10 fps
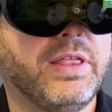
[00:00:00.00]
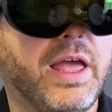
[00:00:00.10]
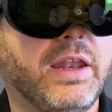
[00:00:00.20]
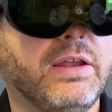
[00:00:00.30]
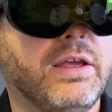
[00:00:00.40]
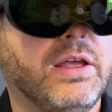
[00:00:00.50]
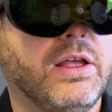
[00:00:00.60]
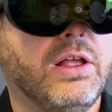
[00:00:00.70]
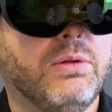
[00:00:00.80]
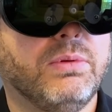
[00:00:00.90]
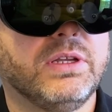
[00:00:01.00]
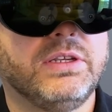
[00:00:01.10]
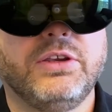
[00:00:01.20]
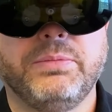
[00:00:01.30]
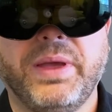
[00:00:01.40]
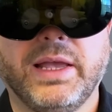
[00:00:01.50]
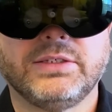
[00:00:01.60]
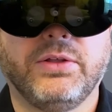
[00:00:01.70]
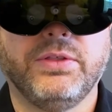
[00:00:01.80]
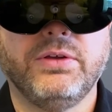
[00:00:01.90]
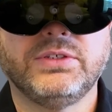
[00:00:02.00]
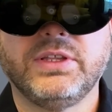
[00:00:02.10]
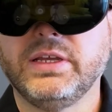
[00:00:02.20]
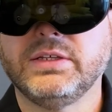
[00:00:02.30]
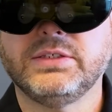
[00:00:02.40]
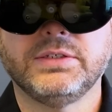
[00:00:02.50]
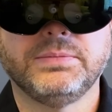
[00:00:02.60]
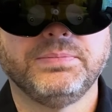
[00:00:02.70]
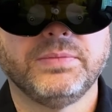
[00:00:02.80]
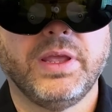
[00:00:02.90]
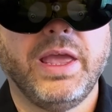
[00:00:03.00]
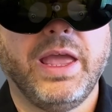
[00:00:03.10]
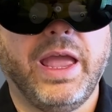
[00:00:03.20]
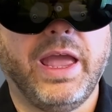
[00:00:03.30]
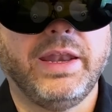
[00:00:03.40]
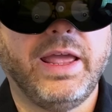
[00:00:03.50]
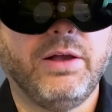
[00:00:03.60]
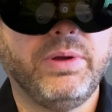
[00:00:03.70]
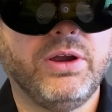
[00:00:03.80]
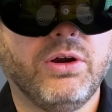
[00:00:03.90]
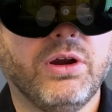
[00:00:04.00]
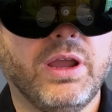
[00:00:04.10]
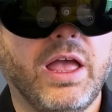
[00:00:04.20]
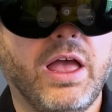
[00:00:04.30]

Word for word: that. We'll continue past all those things. And now we are